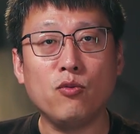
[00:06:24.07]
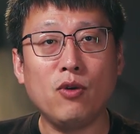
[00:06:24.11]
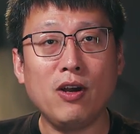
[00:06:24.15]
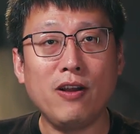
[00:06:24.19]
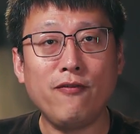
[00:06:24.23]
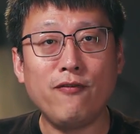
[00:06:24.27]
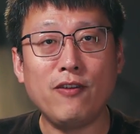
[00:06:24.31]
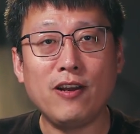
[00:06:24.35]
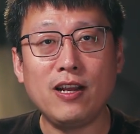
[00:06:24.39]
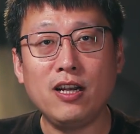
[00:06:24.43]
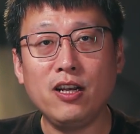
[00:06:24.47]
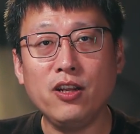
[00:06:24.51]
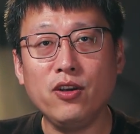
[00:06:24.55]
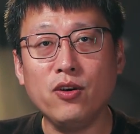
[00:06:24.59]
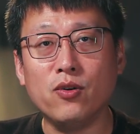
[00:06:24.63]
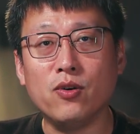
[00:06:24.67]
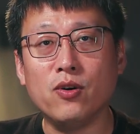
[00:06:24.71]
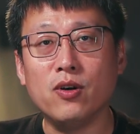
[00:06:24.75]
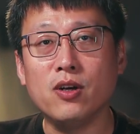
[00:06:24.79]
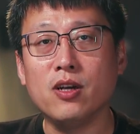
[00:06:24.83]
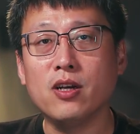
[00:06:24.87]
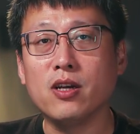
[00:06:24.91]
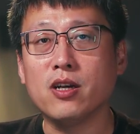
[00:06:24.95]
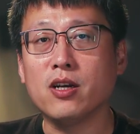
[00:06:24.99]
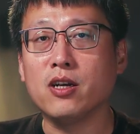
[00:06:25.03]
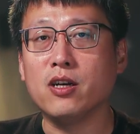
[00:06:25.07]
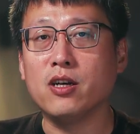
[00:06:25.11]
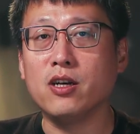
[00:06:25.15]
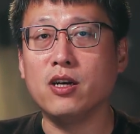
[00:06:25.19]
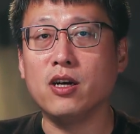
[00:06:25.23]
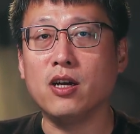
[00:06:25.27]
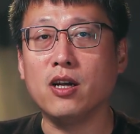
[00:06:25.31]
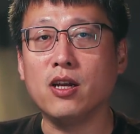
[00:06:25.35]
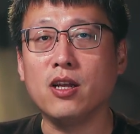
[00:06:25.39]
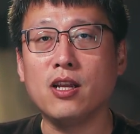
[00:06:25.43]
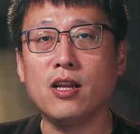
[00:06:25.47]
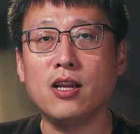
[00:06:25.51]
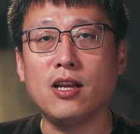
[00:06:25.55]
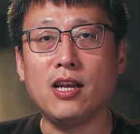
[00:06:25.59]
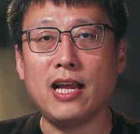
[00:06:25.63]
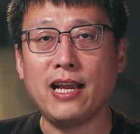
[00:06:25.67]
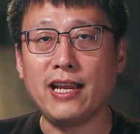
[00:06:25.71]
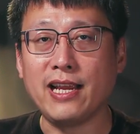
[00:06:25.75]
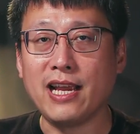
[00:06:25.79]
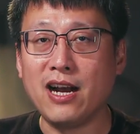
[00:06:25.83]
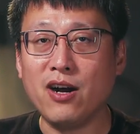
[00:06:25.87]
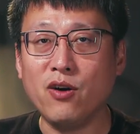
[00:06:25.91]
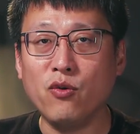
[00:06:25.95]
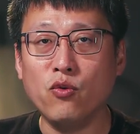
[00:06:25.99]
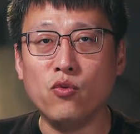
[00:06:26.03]
Supporting Wi-Fi 6 and
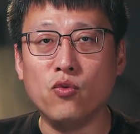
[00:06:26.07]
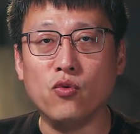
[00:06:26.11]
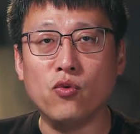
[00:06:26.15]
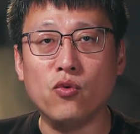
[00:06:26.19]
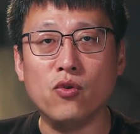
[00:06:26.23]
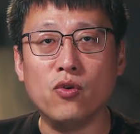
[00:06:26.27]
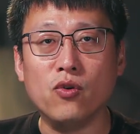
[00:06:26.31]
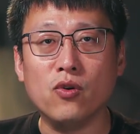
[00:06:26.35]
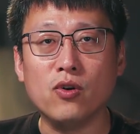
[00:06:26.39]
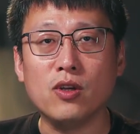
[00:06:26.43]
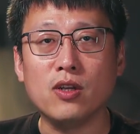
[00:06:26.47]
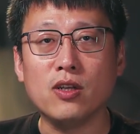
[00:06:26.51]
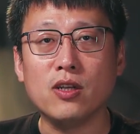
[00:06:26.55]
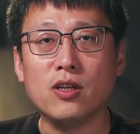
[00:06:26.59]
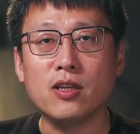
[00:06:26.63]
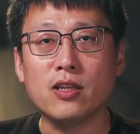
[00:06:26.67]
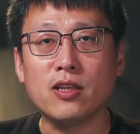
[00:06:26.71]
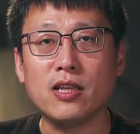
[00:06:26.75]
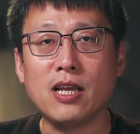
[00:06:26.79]
Bluetooth 5,